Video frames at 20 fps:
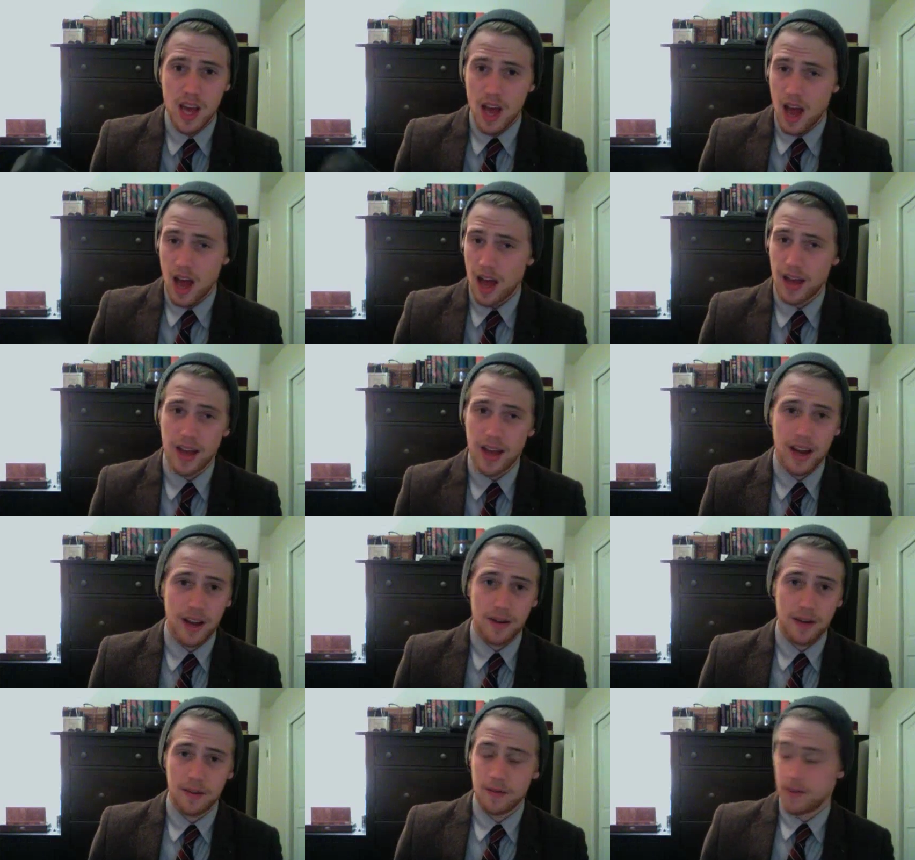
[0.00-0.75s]
I
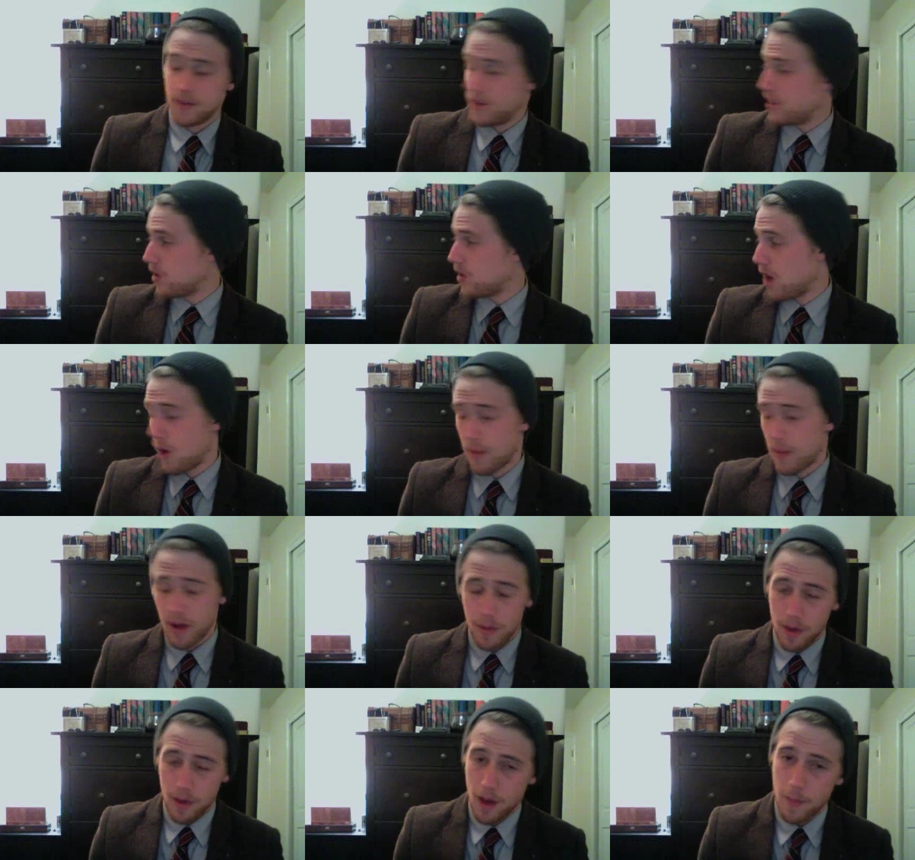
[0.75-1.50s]
got, I'll
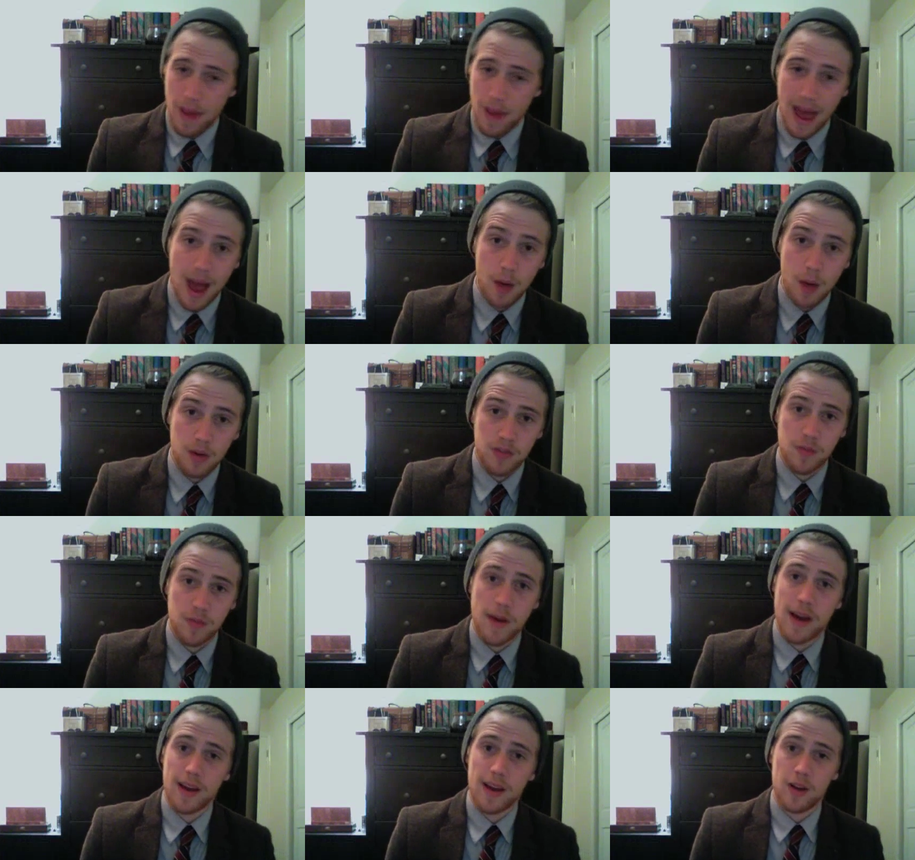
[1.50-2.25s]
buy a pound of
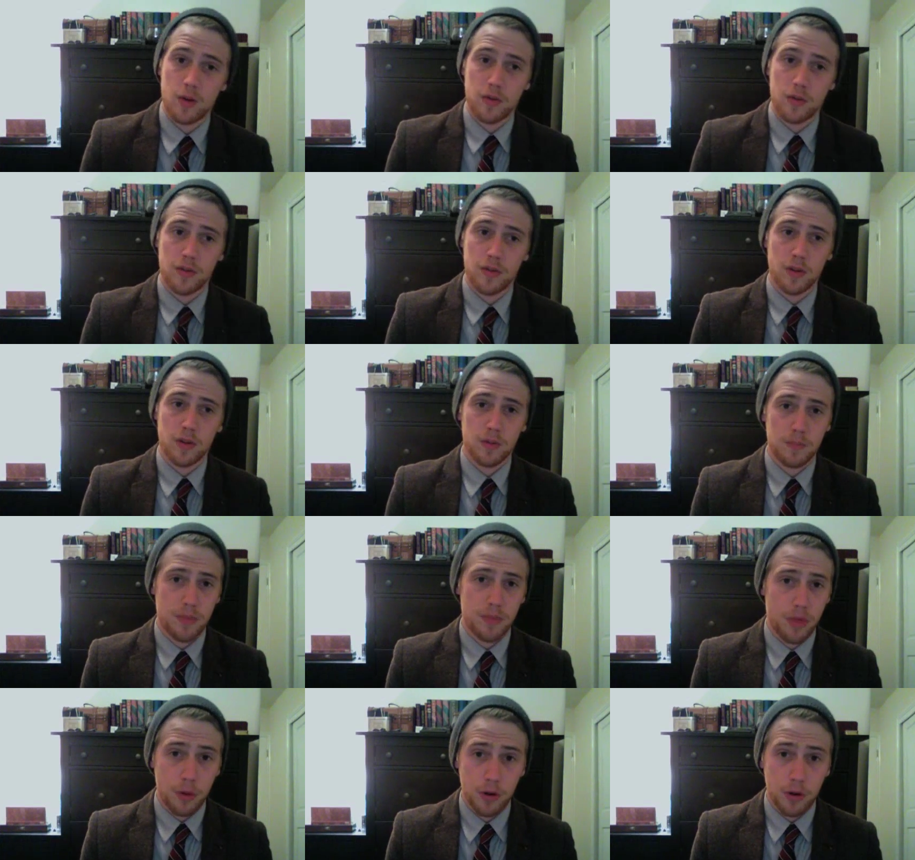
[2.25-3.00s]
tobacco for
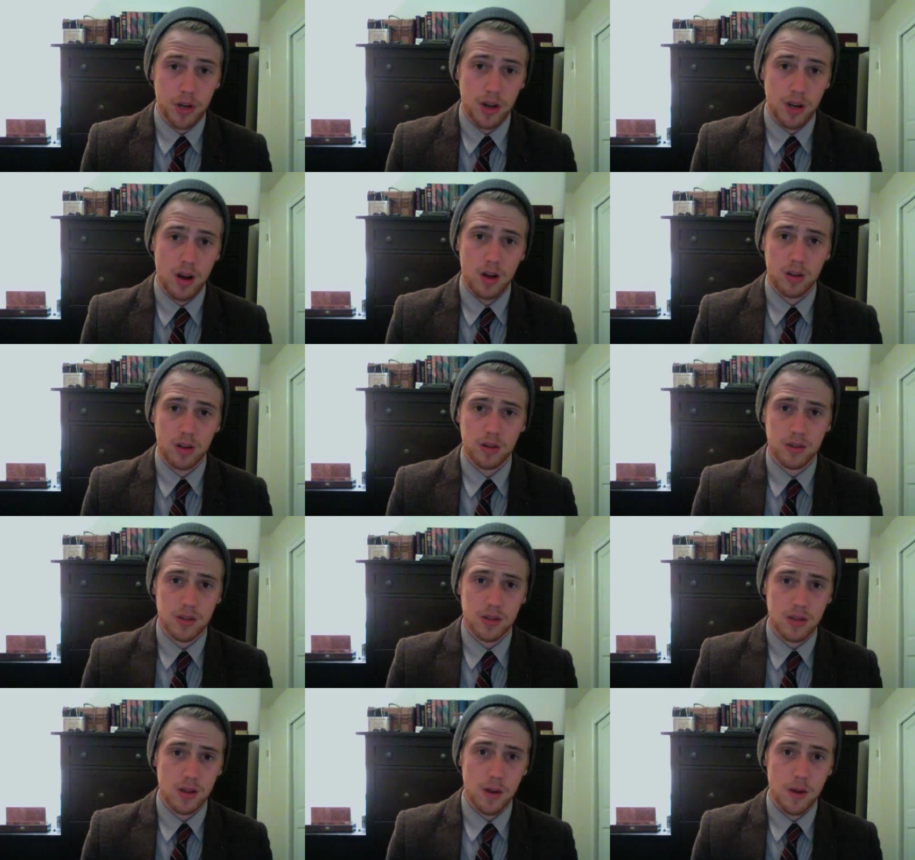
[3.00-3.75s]

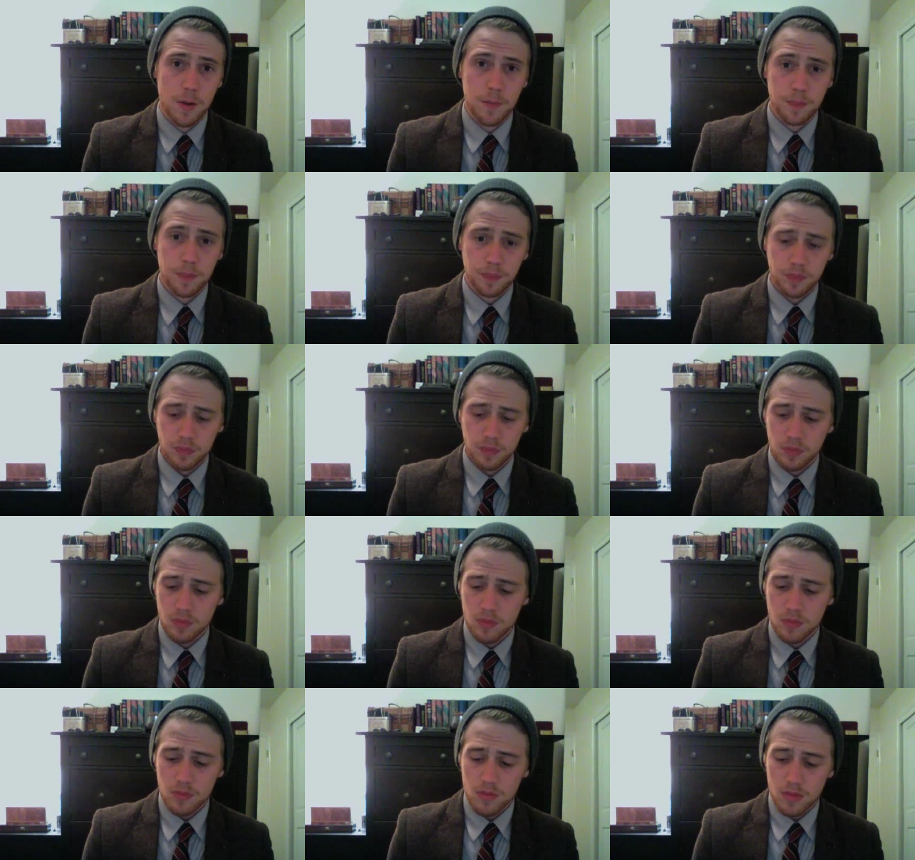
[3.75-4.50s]
$30,
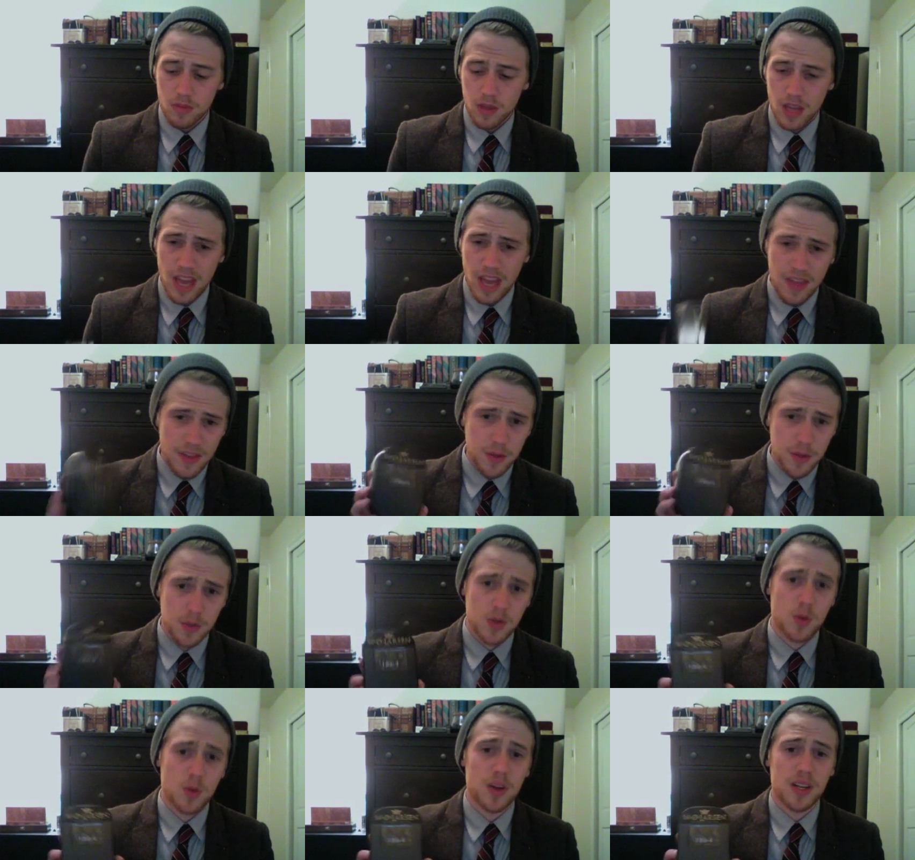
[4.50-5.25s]
and this
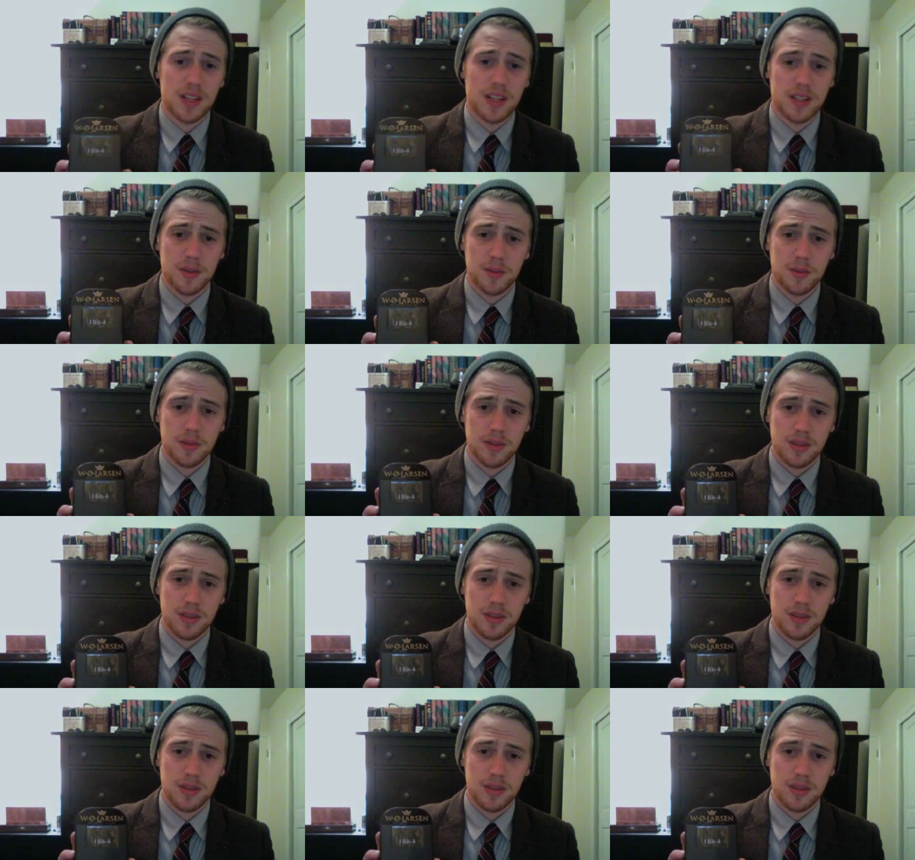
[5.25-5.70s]
was $22.